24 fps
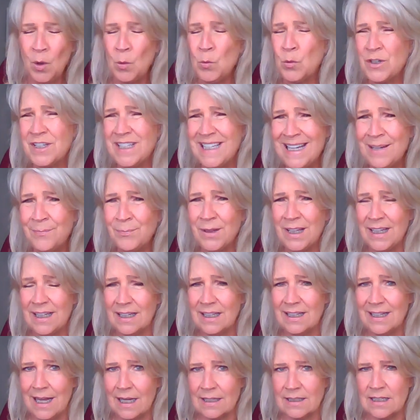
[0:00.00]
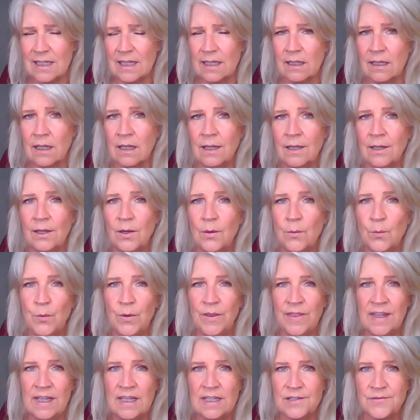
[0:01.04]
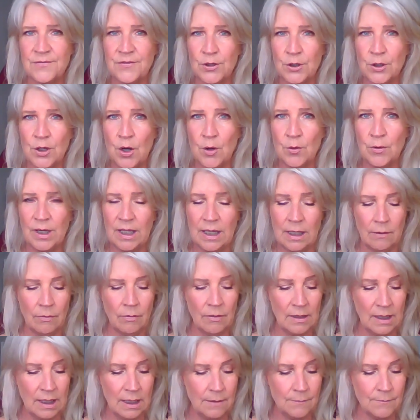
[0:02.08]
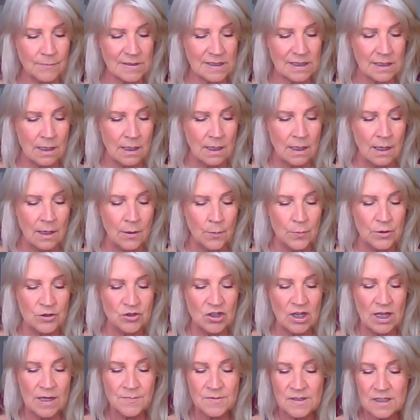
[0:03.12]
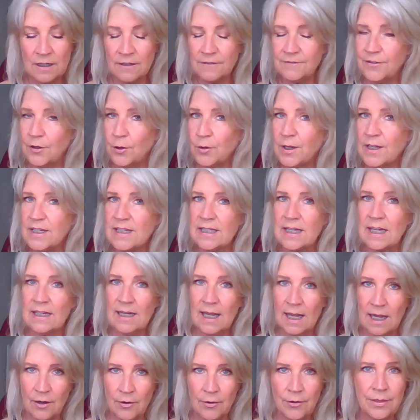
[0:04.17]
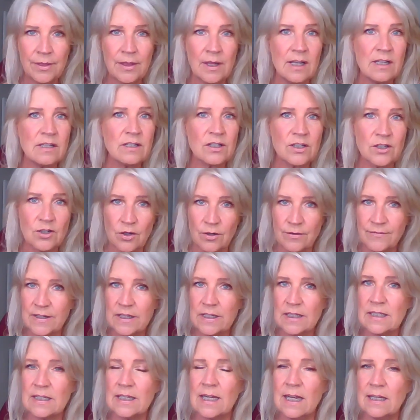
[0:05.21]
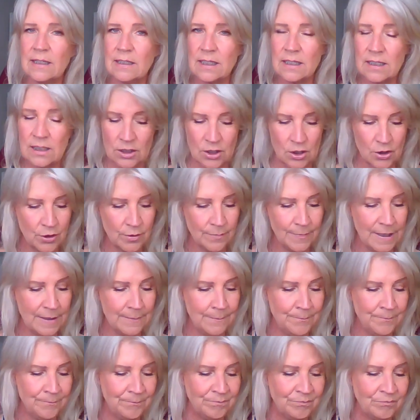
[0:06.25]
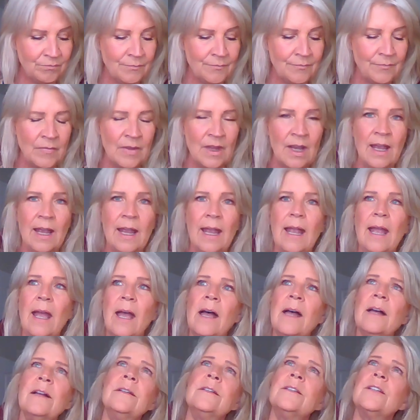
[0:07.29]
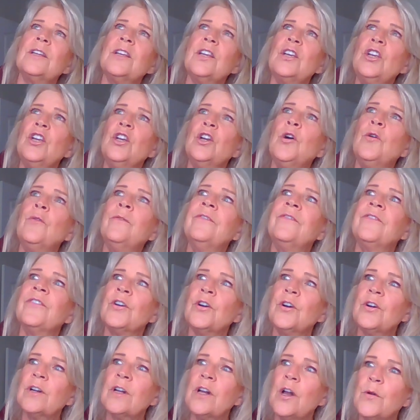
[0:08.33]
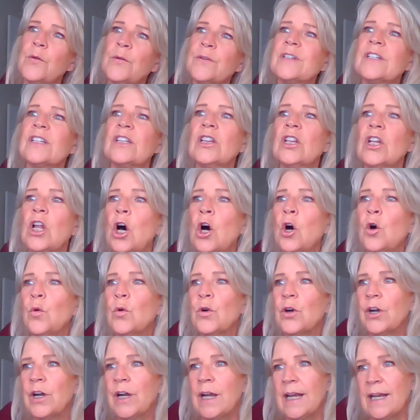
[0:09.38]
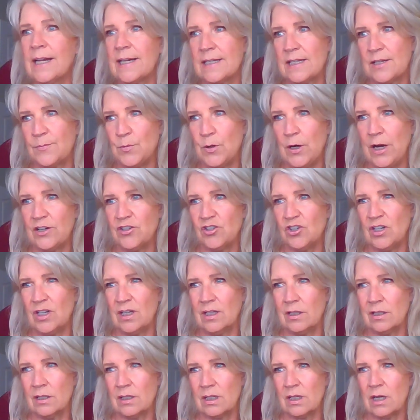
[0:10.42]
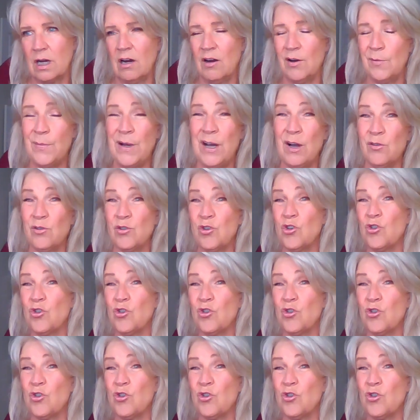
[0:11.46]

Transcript: we're deeply connecting with these Virgonian themes, which keeps our focus on health and service and discernment. And, you know, Virgo's lower expressions are about